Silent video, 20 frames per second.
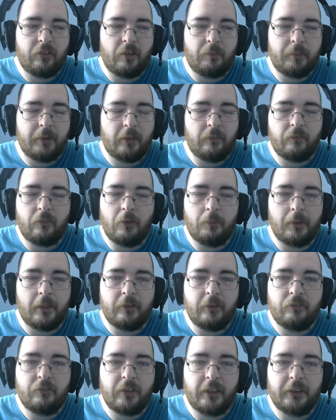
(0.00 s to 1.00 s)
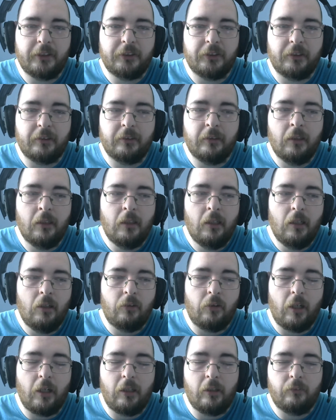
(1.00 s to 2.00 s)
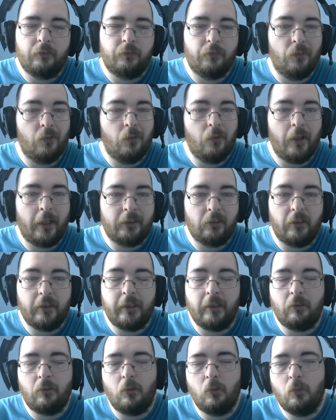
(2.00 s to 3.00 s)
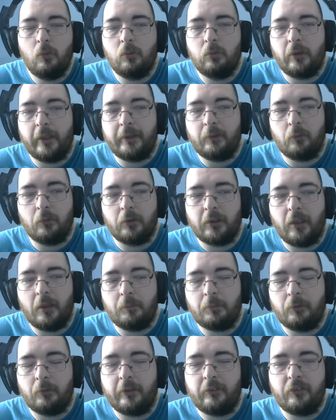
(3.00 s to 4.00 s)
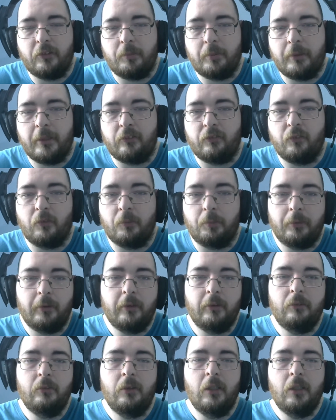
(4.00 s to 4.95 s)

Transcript: I mean, I've got a PlayStation 4, and I already want to upgrade to the PS4 Pro.